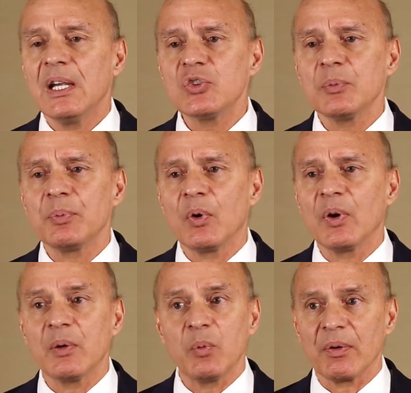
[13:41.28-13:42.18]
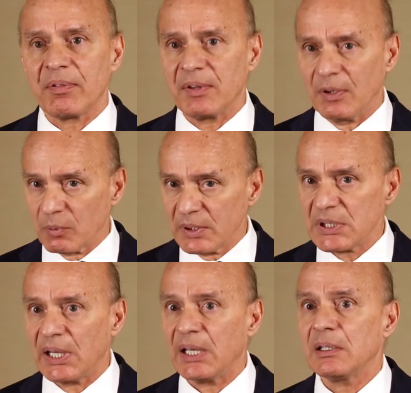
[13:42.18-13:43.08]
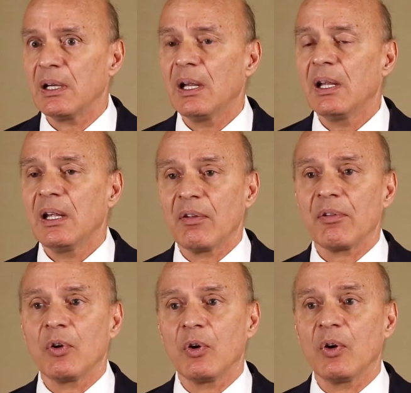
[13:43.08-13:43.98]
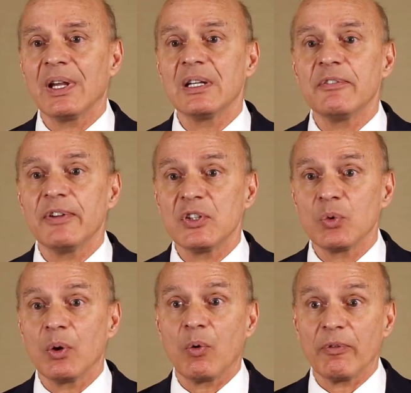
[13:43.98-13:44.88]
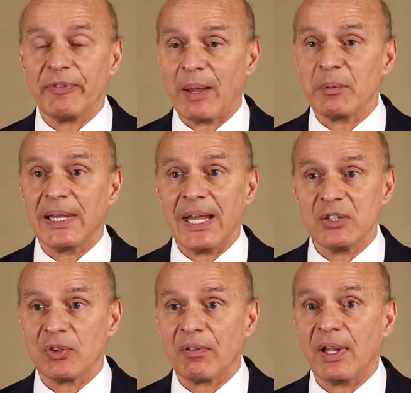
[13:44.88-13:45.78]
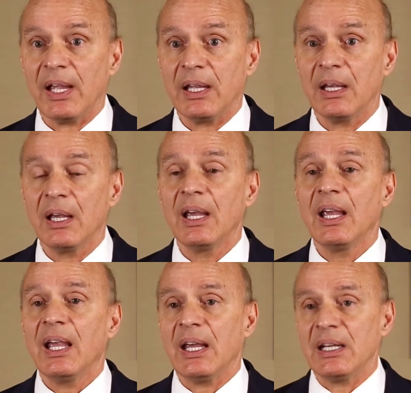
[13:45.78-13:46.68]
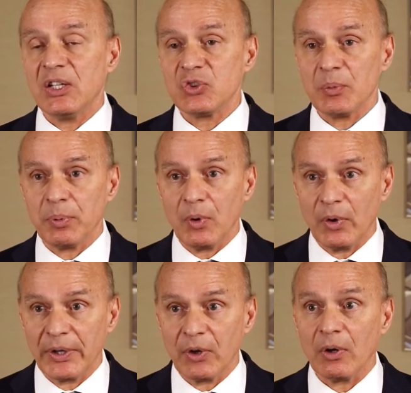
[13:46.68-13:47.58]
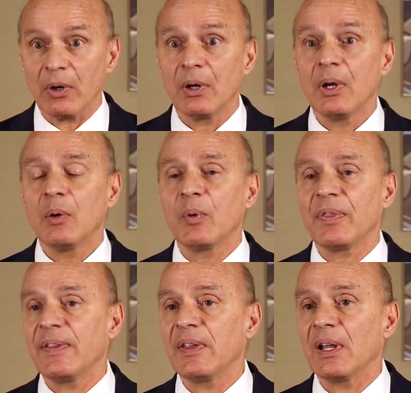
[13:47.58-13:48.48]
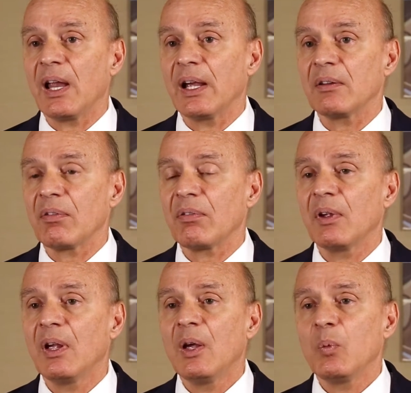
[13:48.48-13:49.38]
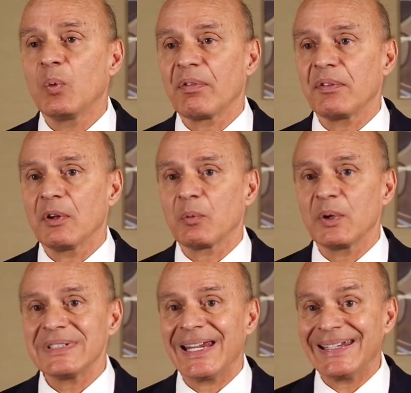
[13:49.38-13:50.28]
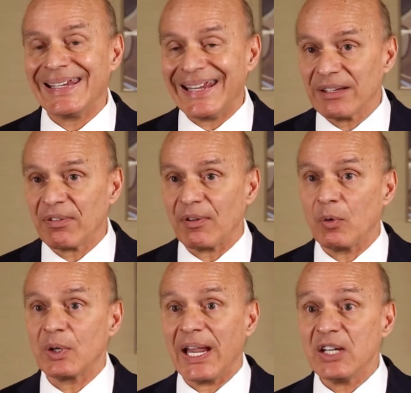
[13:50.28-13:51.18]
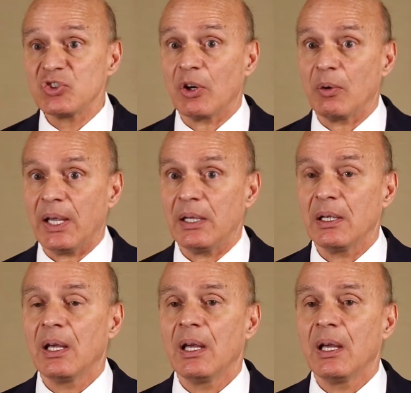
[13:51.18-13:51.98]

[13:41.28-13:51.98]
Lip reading: Each employee will still retain his or her individual or family HSA, and each employer within the alliance will still retain its own HRA